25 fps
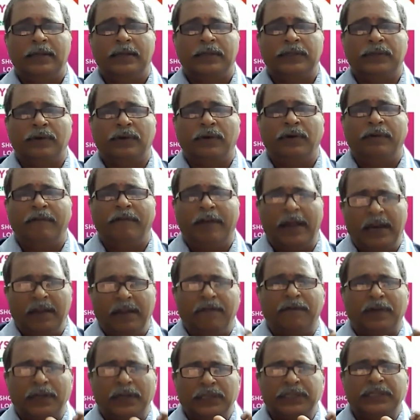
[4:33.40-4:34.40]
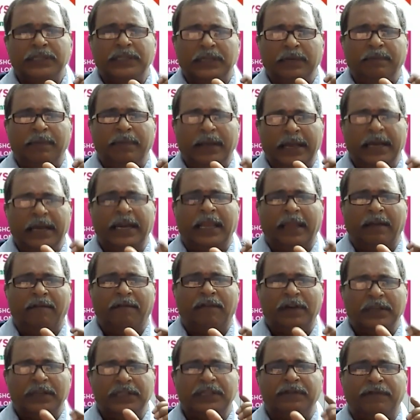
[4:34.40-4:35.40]
So very first beginning,
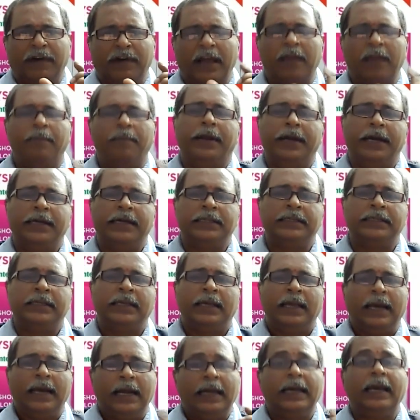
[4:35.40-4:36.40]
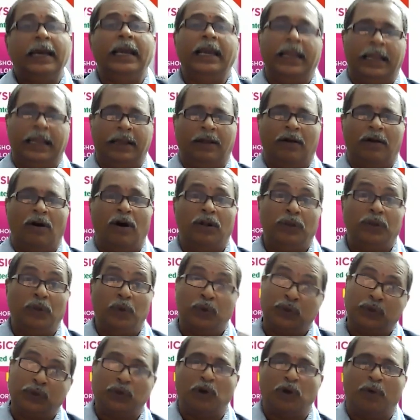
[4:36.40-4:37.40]
first 5 minutes drilling on
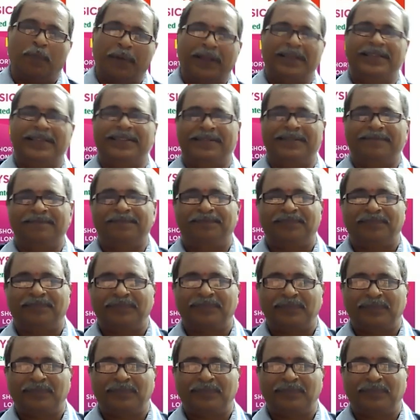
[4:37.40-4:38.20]
those topics.